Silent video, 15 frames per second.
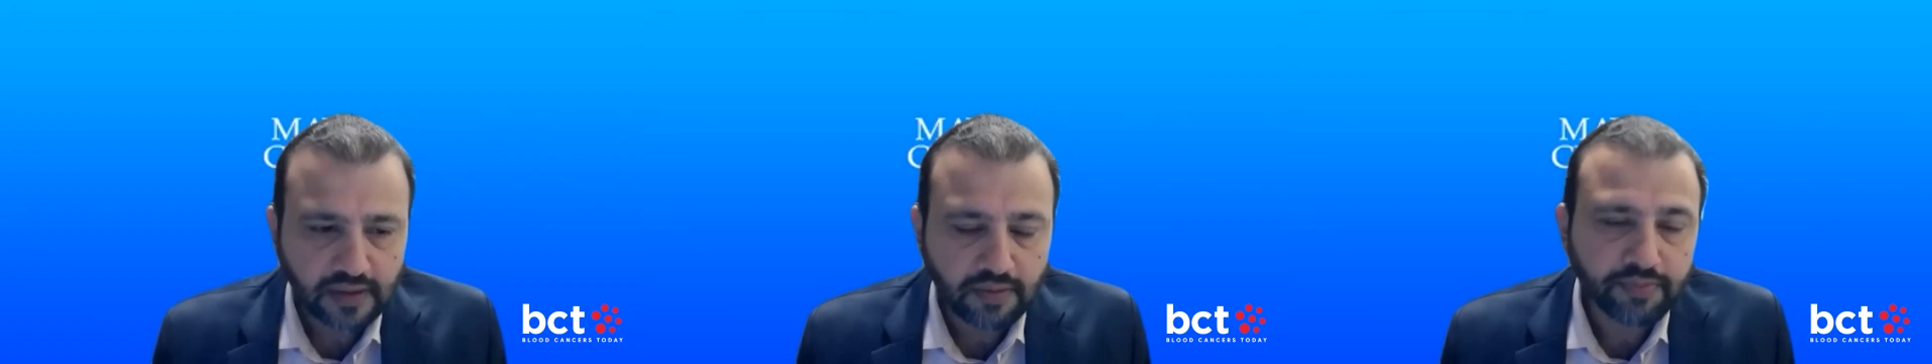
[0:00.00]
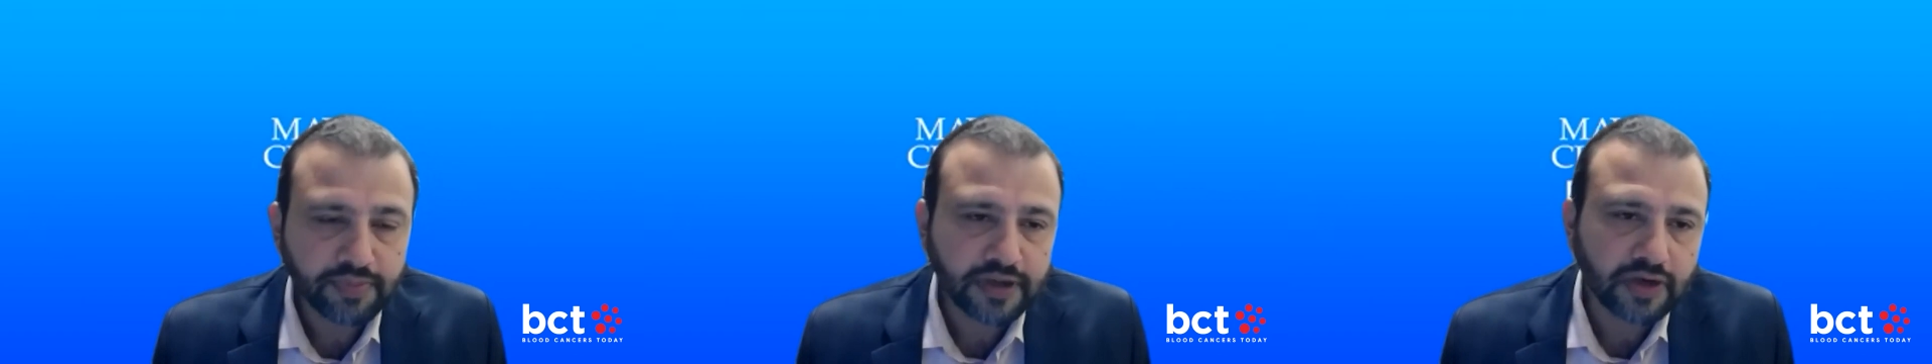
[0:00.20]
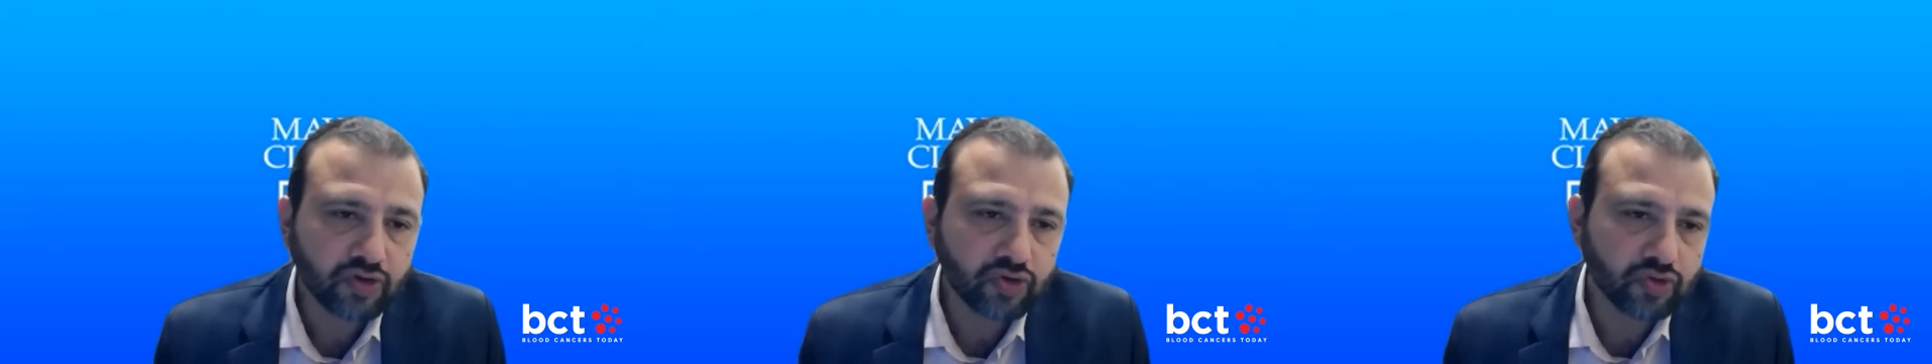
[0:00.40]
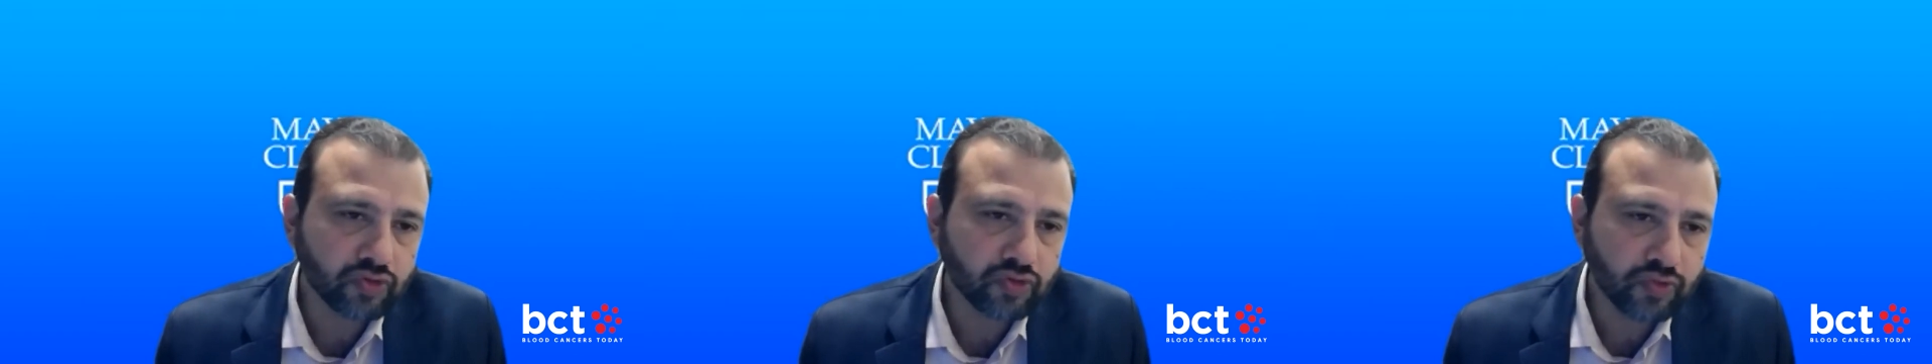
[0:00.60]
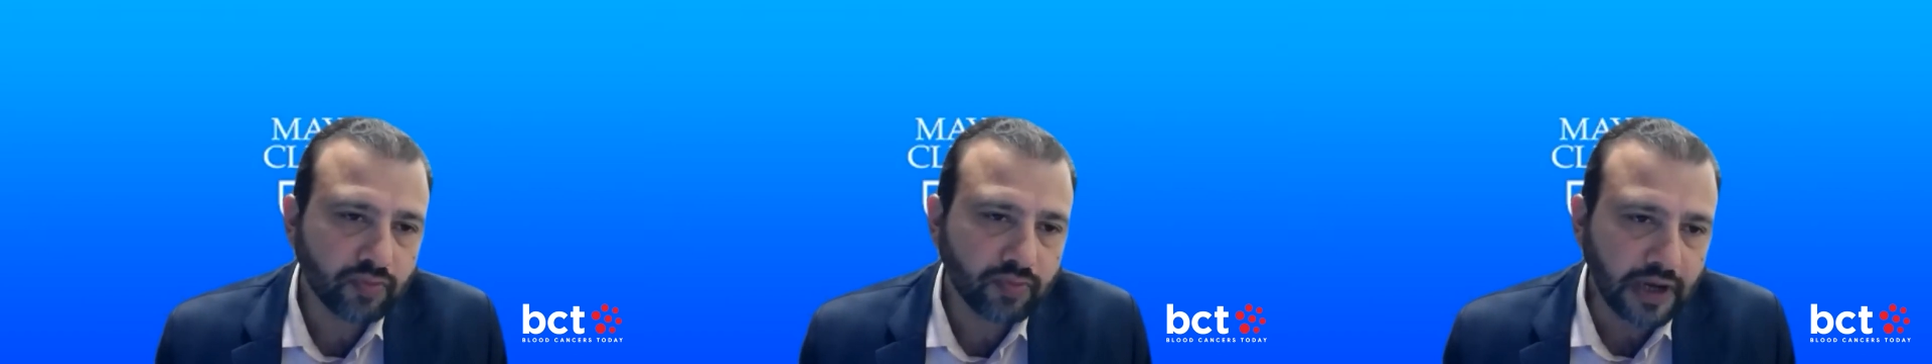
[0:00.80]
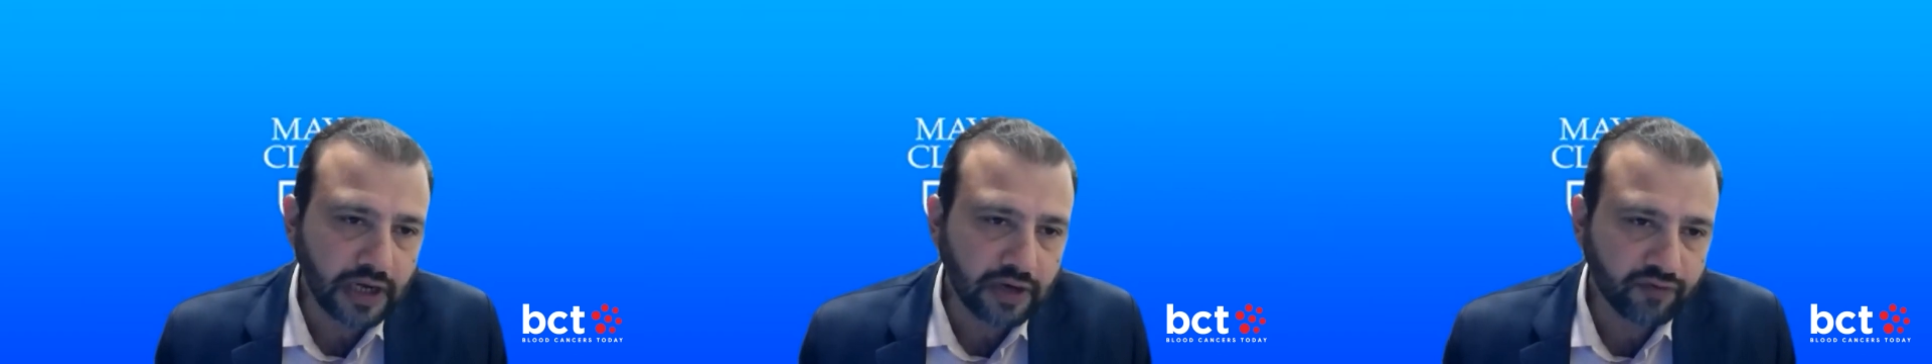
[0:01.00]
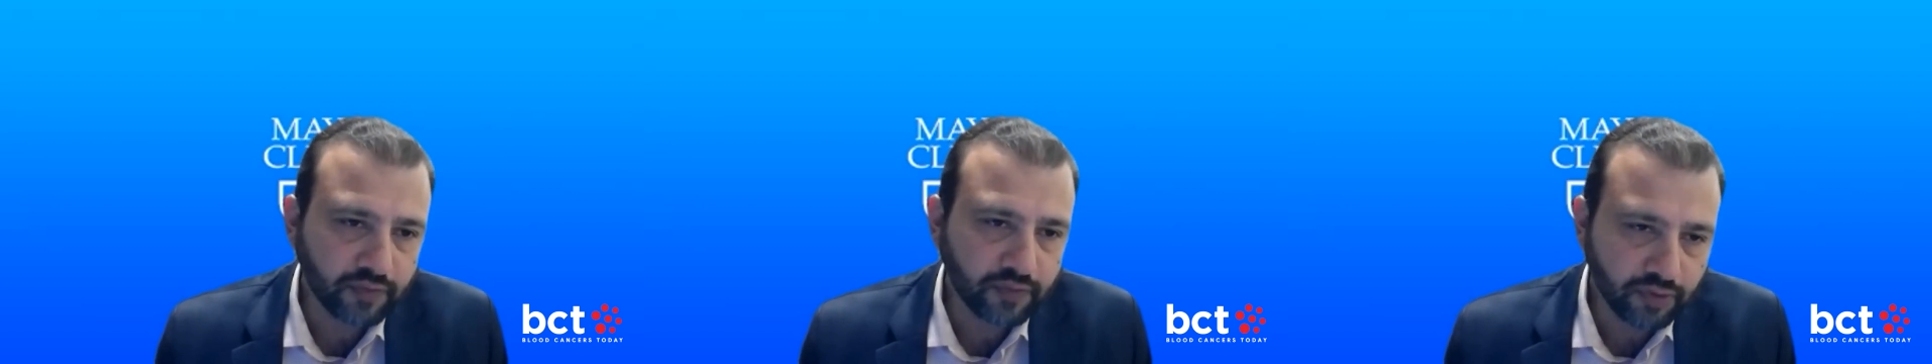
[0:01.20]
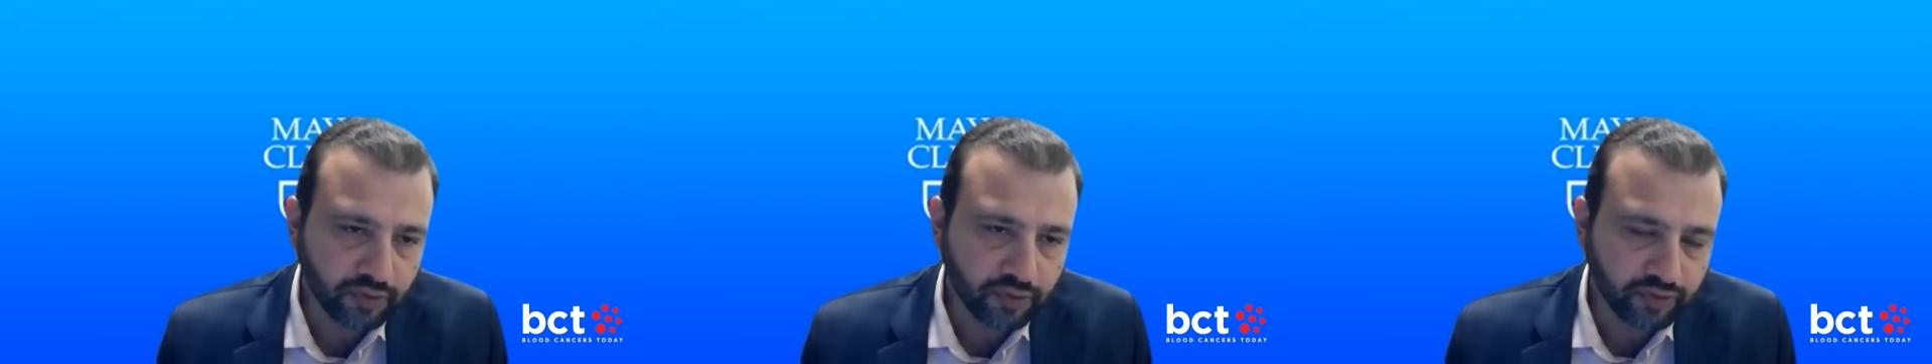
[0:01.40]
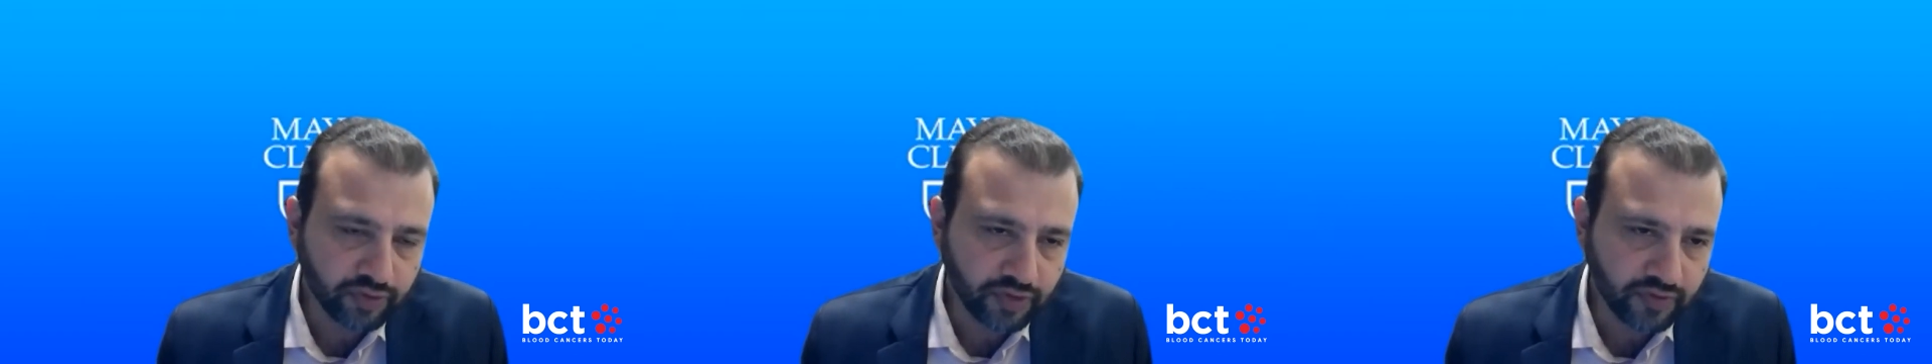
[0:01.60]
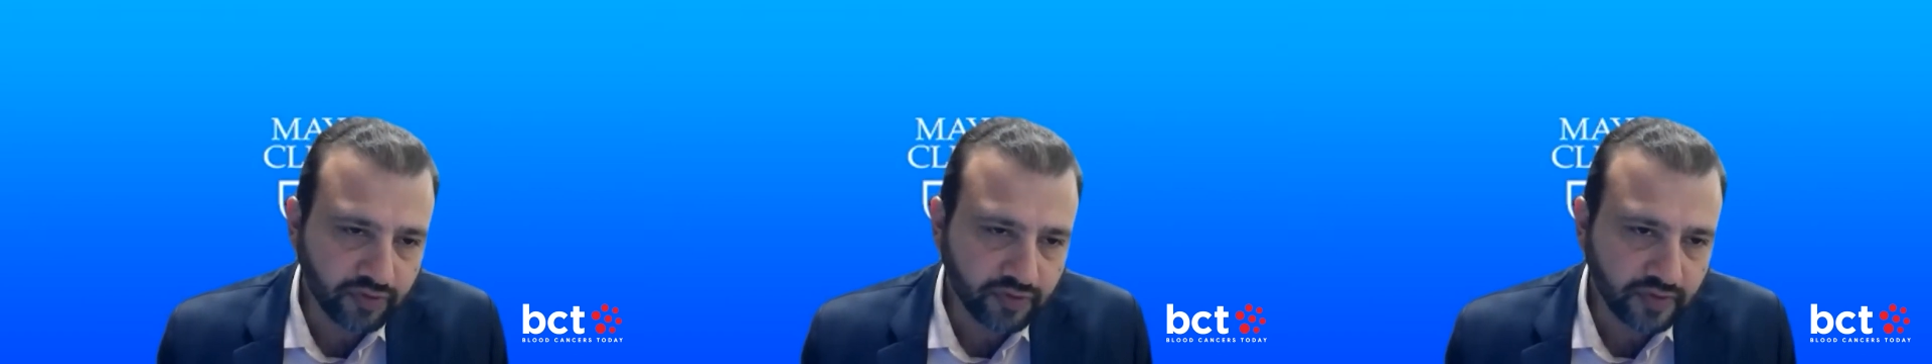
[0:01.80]
compared to
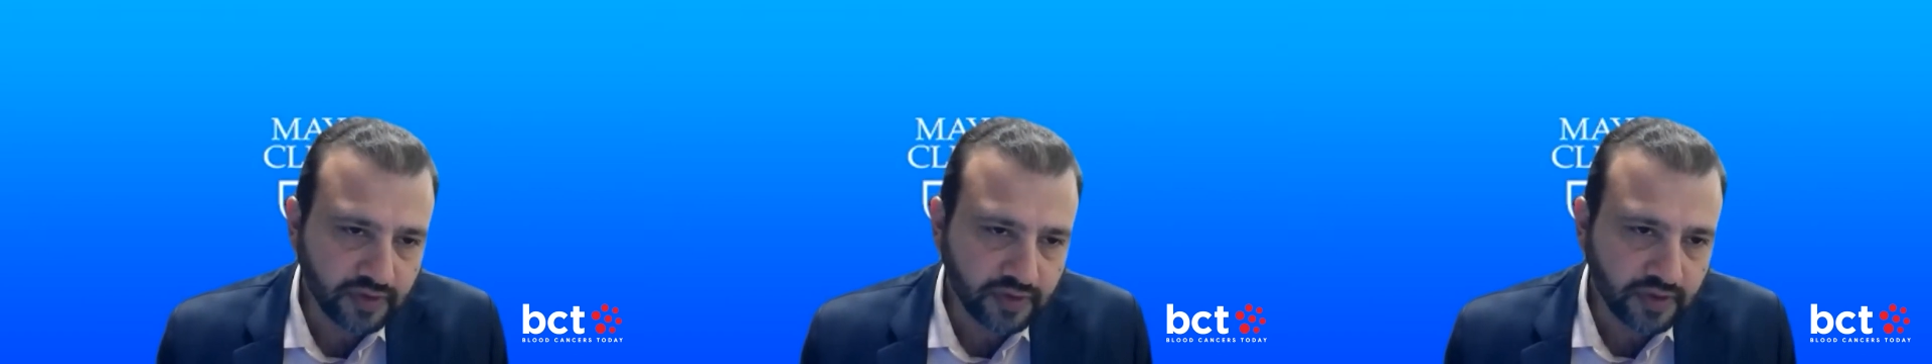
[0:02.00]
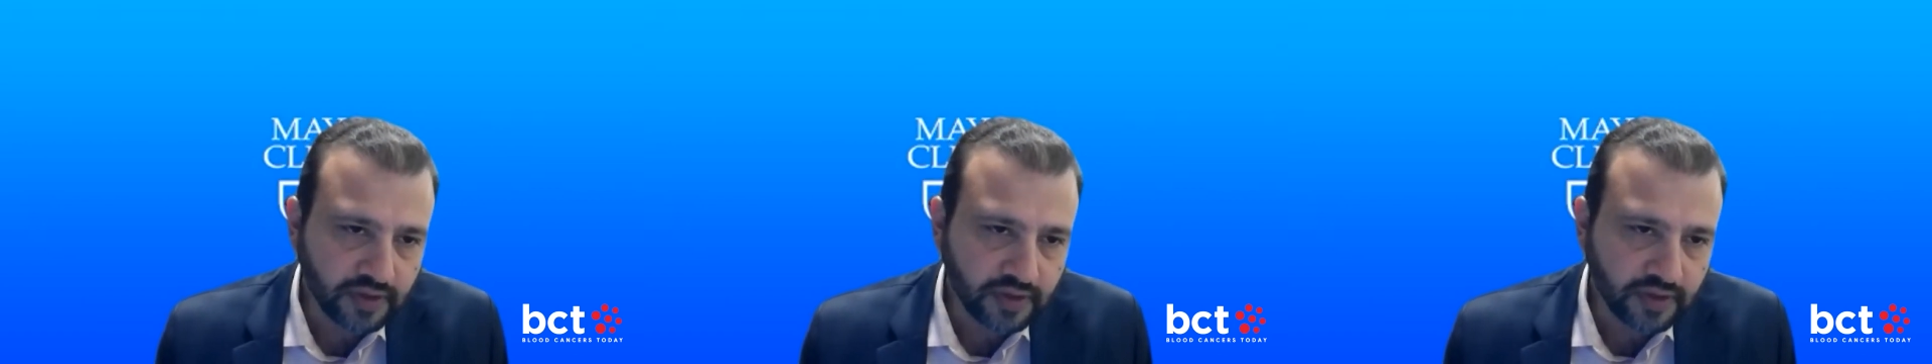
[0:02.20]
myelofibrosis,